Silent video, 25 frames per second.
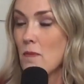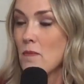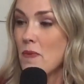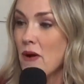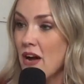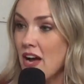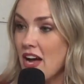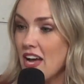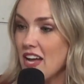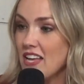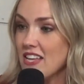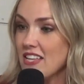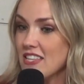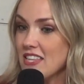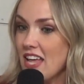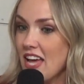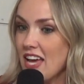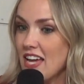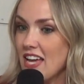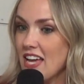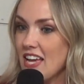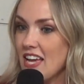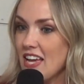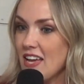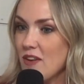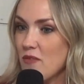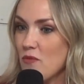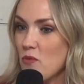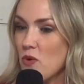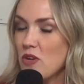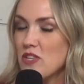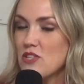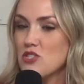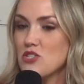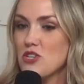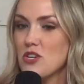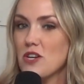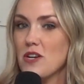But like
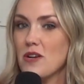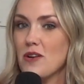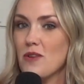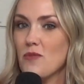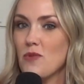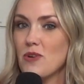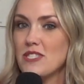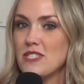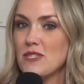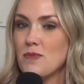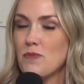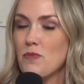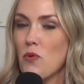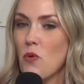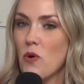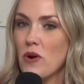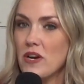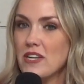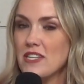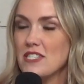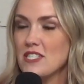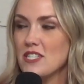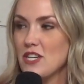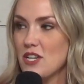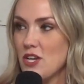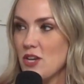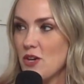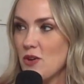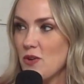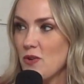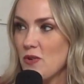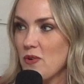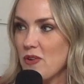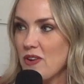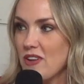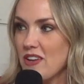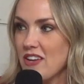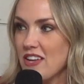what's important to
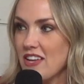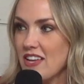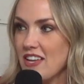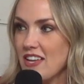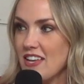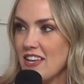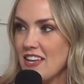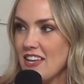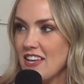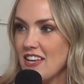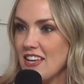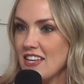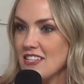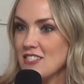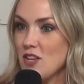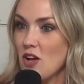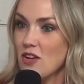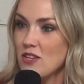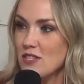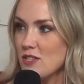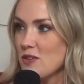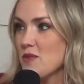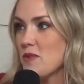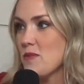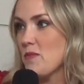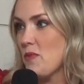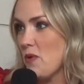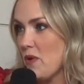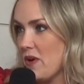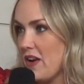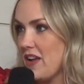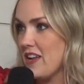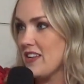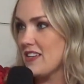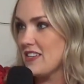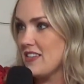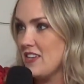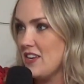you is also
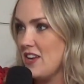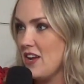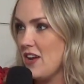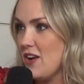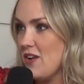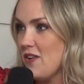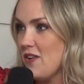important. You know.